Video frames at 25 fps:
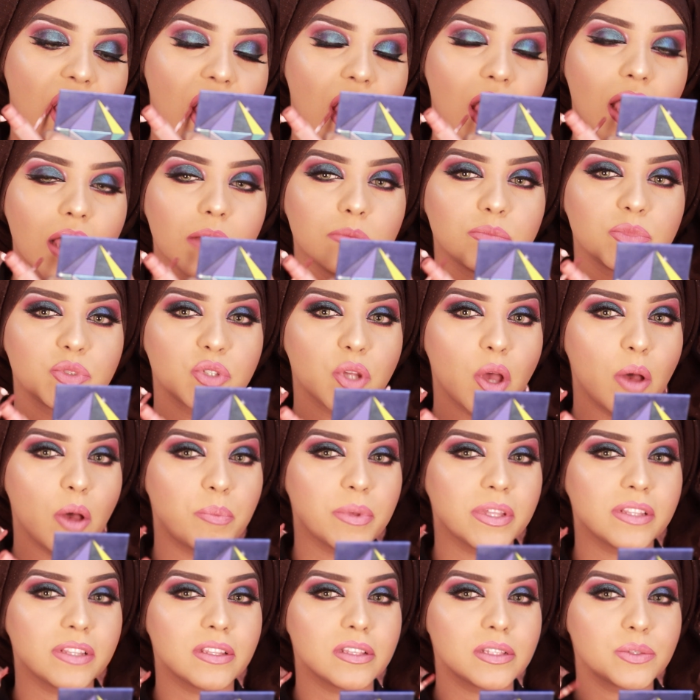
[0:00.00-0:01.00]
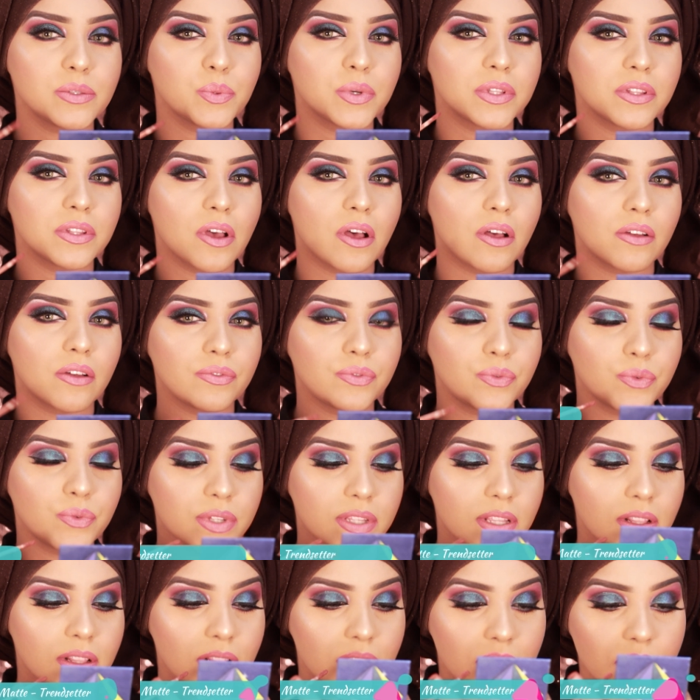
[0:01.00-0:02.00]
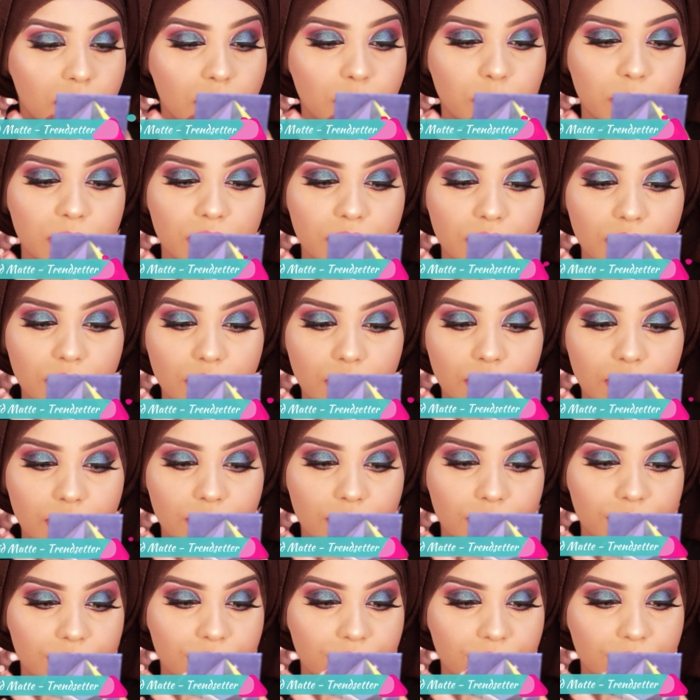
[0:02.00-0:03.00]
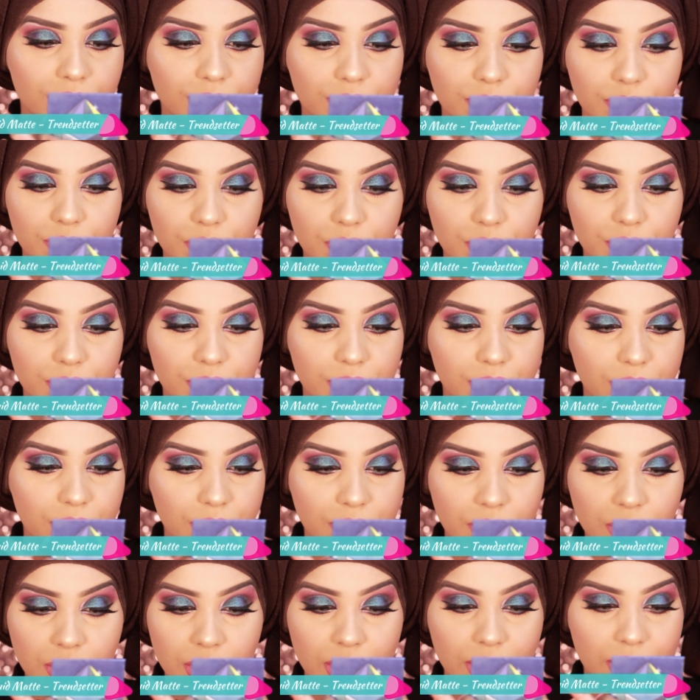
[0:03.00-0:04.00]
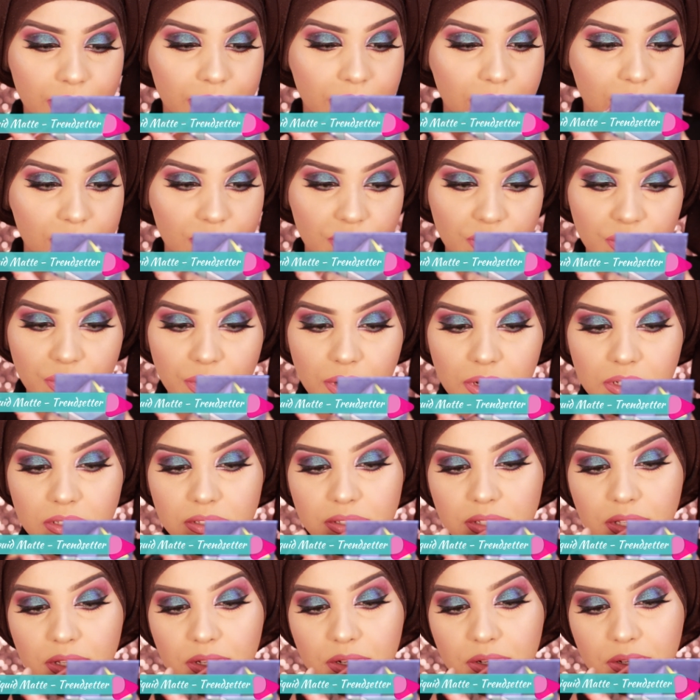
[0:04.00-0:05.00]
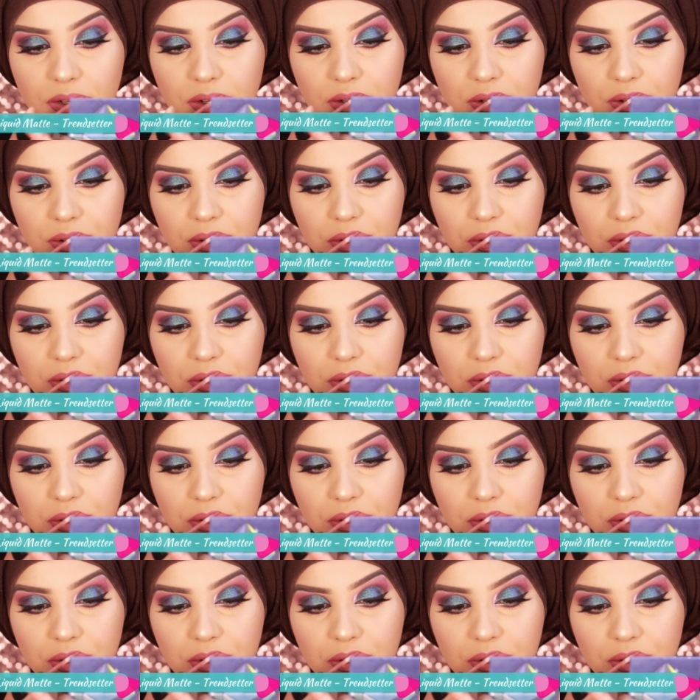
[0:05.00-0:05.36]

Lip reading: I'm topping this one off with a little bit of Trendsetter